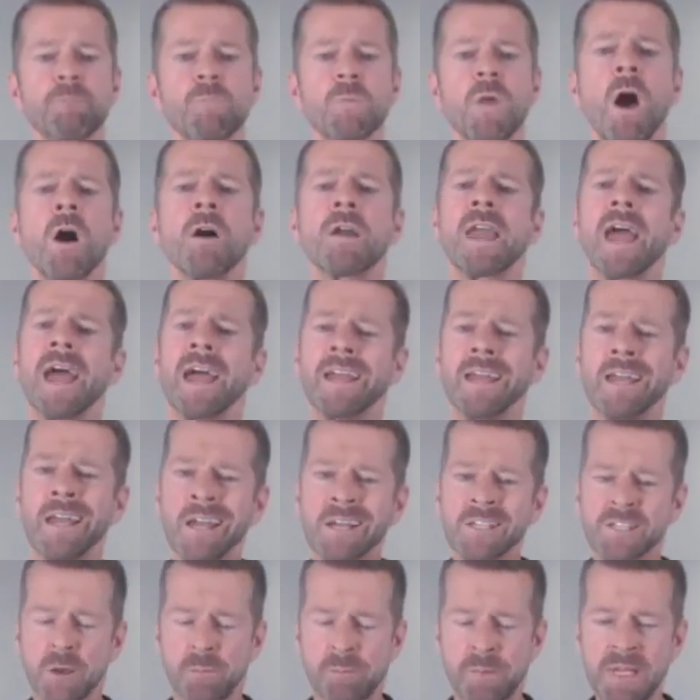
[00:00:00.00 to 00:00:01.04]
Okay,
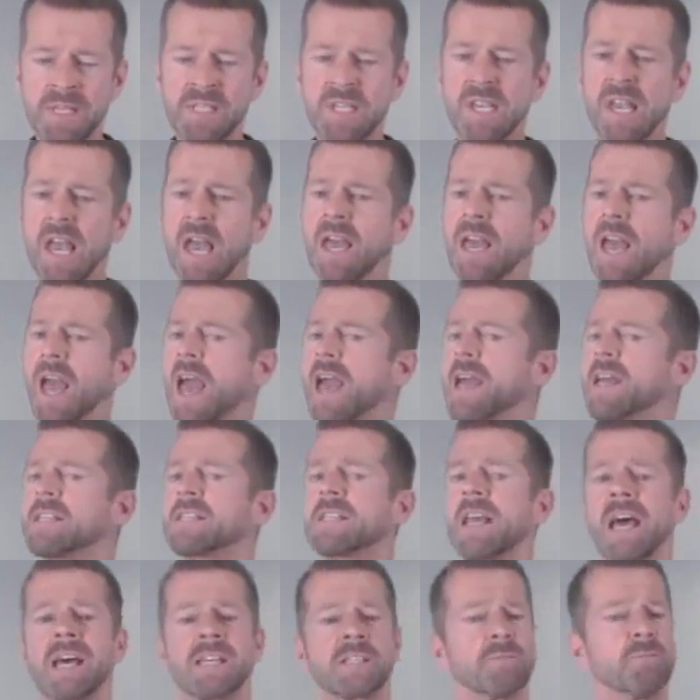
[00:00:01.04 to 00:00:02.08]
so BCAAs,
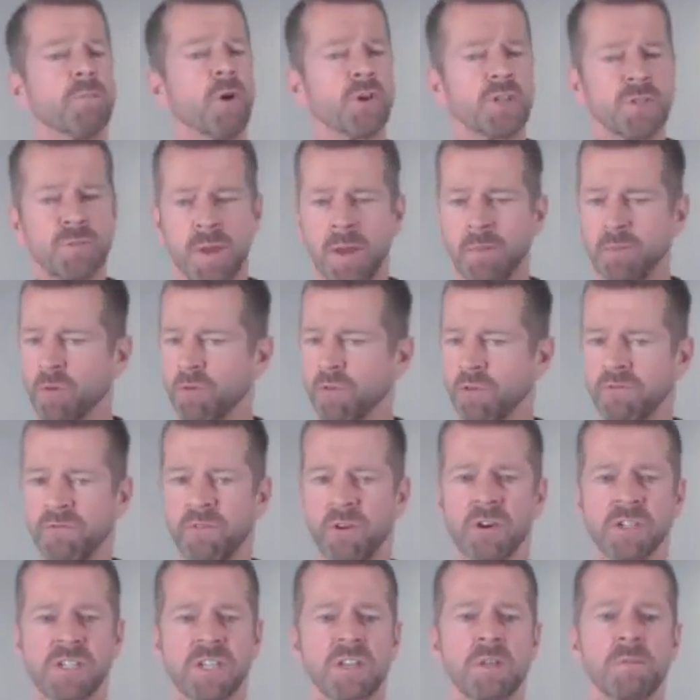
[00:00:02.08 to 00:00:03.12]
as most people
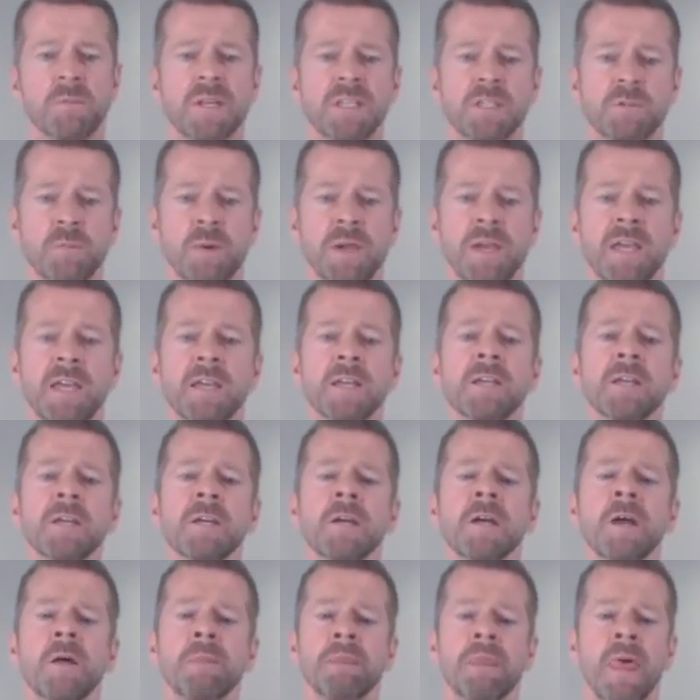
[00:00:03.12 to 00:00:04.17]
refer to them as being,
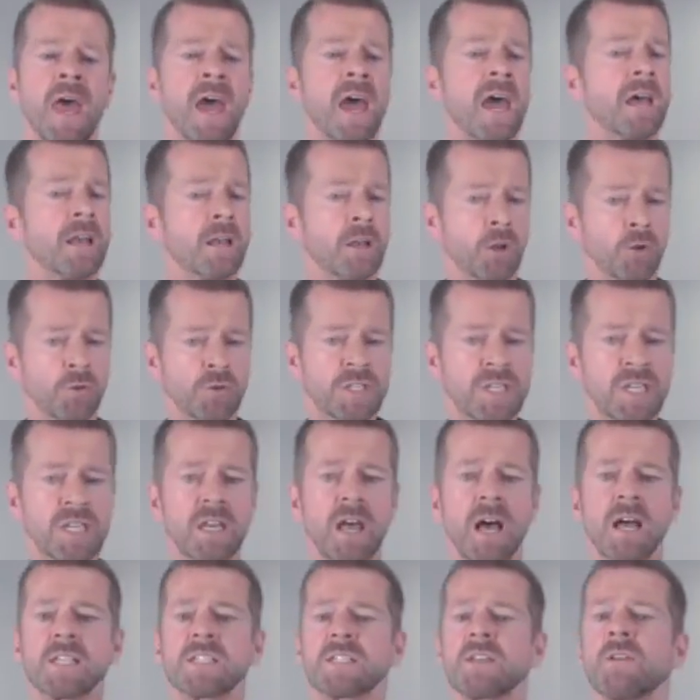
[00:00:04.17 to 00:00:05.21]
they're leucine,
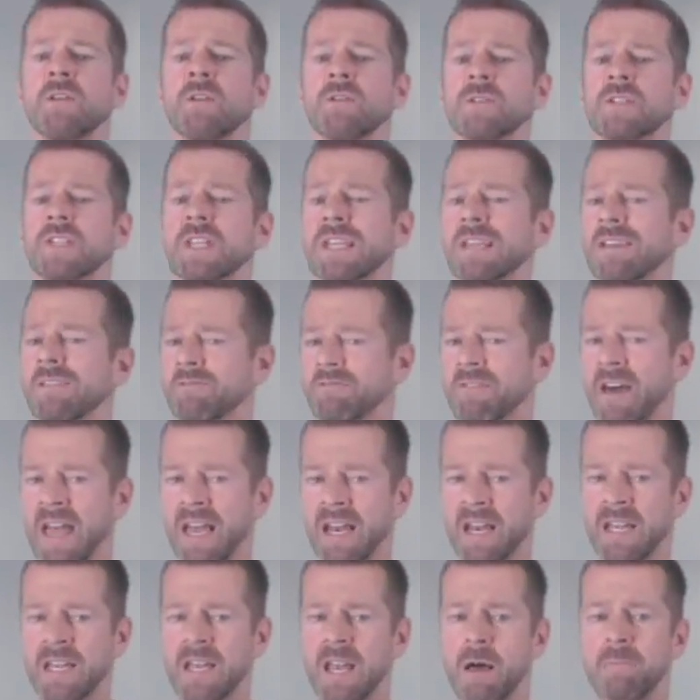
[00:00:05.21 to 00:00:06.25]
isoleucine, and
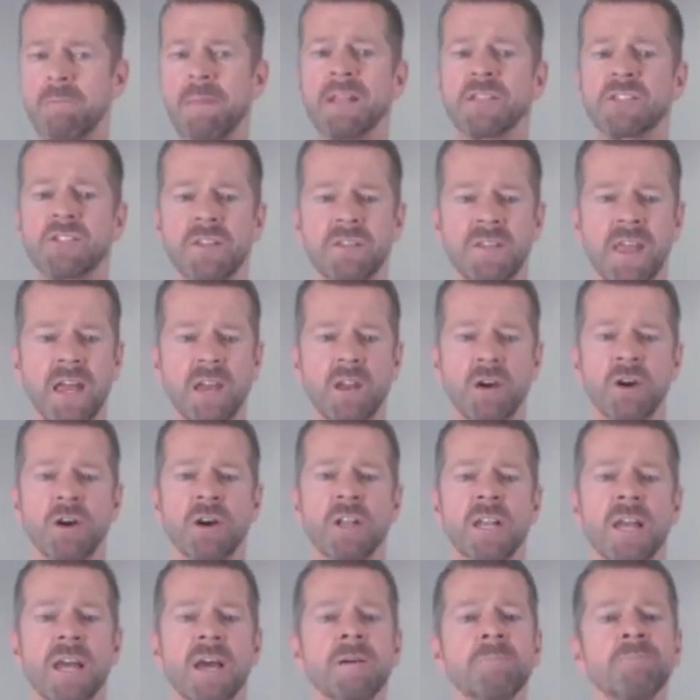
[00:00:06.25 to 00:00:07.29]
valine. I mentioned that
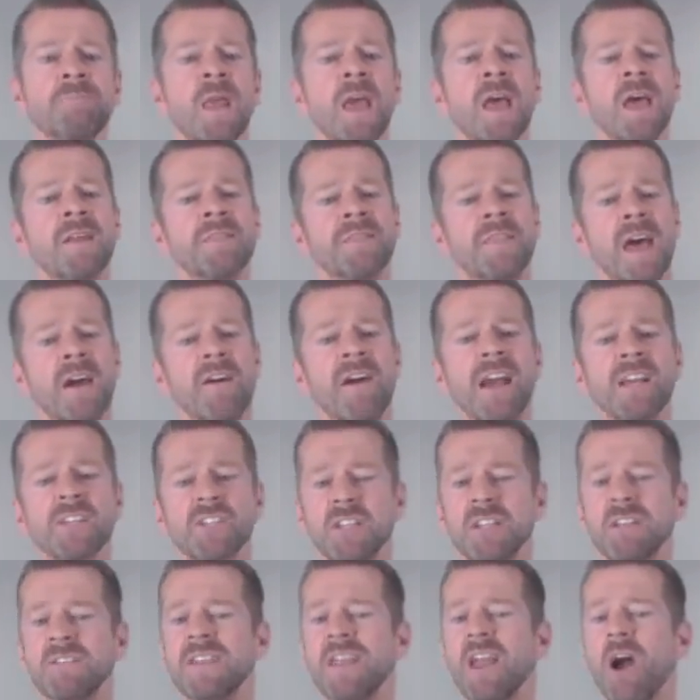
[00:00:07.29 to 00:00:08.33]
earlier. They're
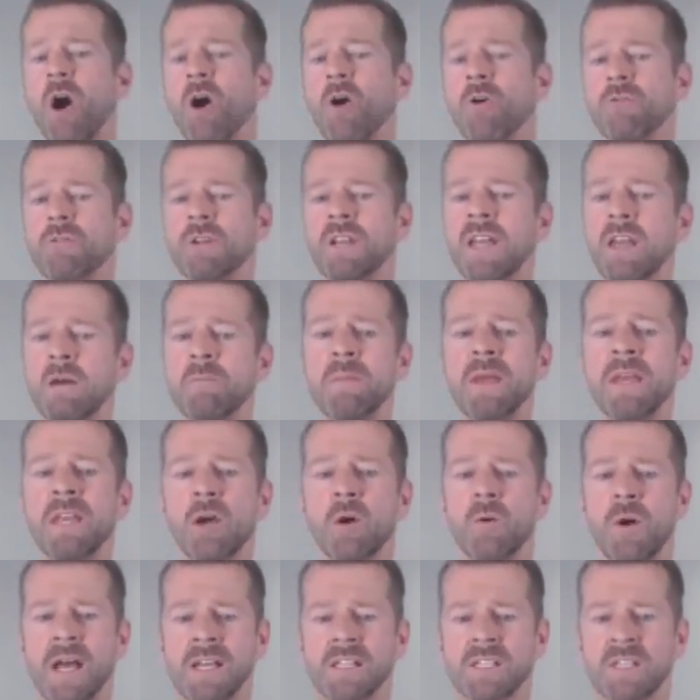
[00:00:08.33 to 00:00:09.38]
actually the only
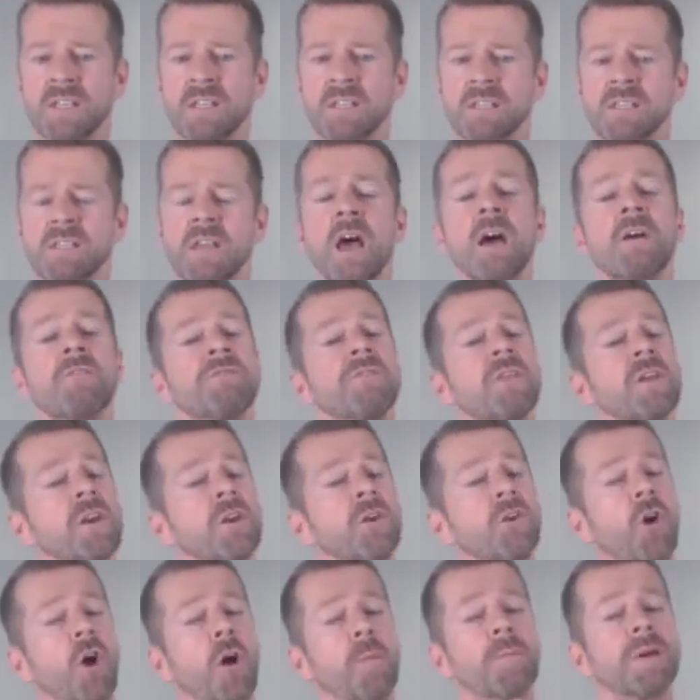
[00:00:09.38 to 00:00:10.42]
amino acids that are
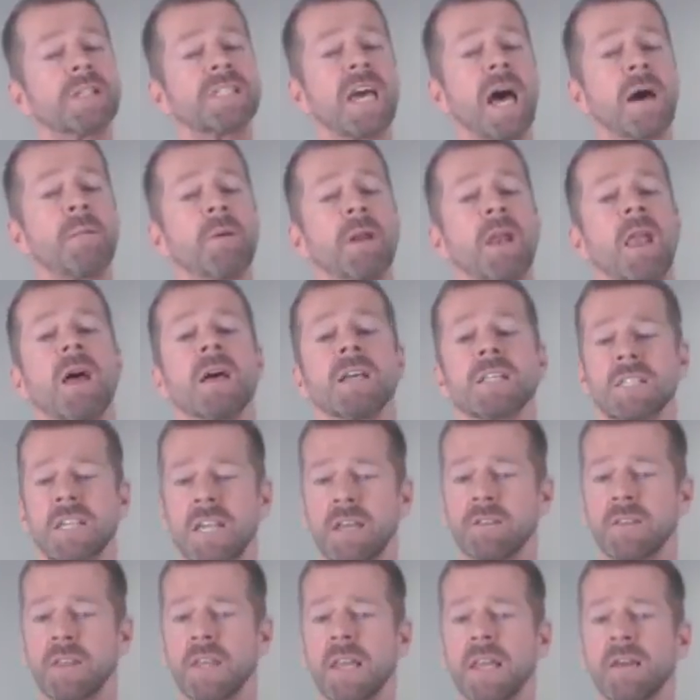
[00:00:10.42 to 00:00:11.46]
not metabolized
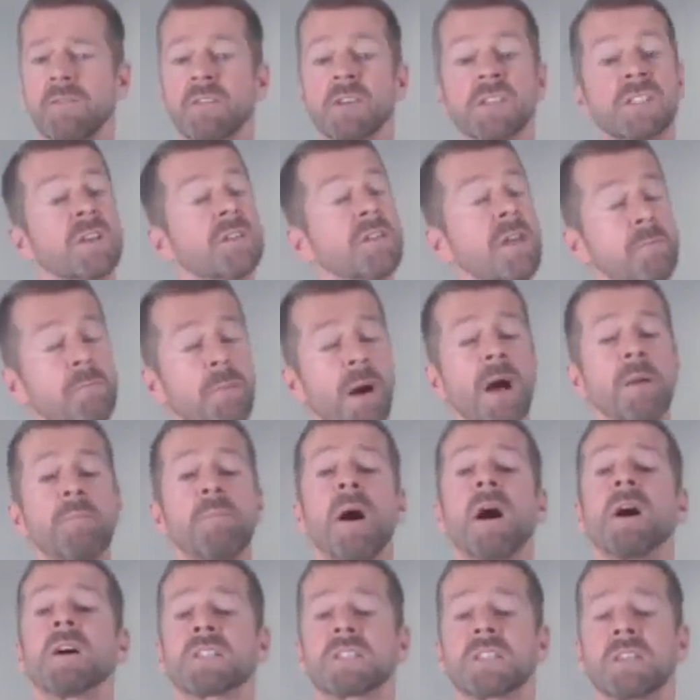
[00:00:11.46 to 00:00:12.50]
in the liver. So they
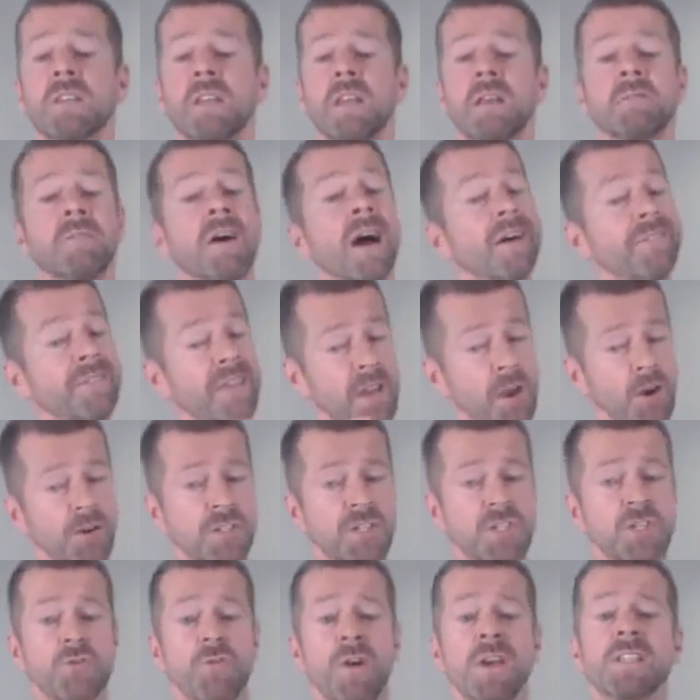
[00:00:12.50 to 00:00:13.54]
bypass the liver and they go
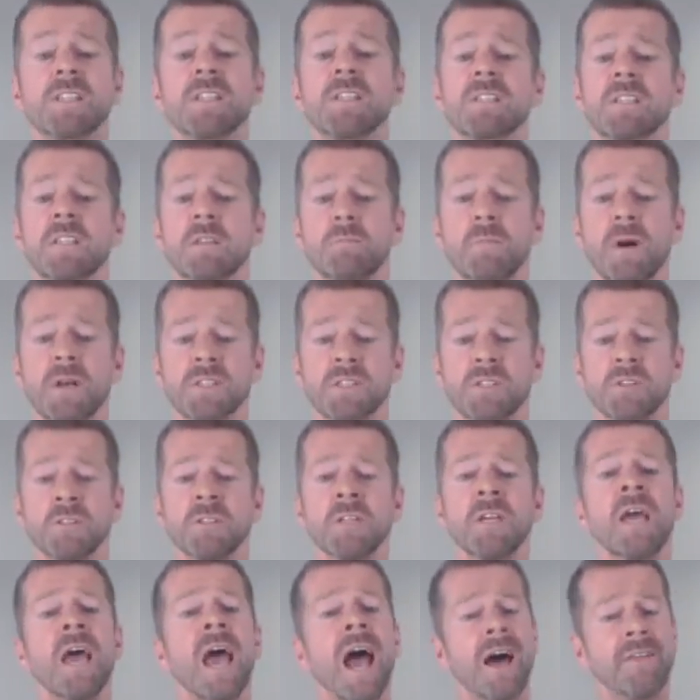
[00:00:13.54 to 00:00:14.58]
straight into the
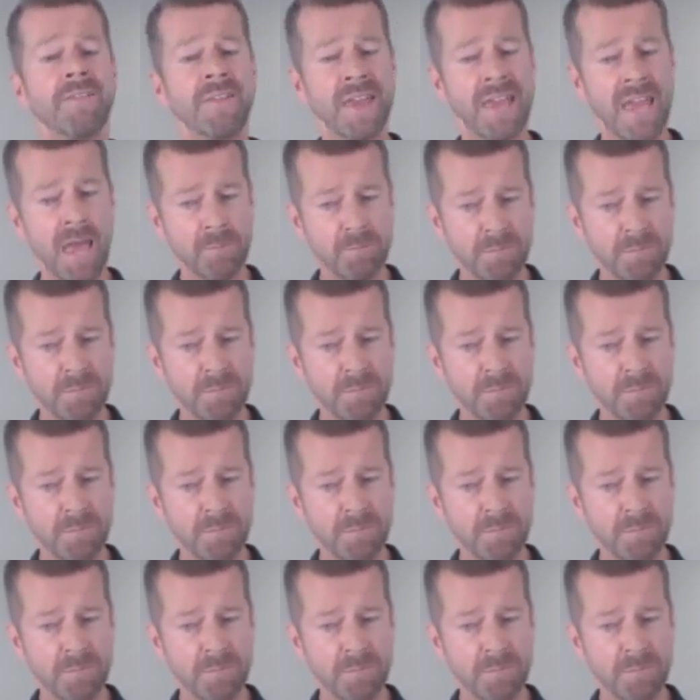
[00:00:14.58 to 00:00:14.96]
muscle, and they get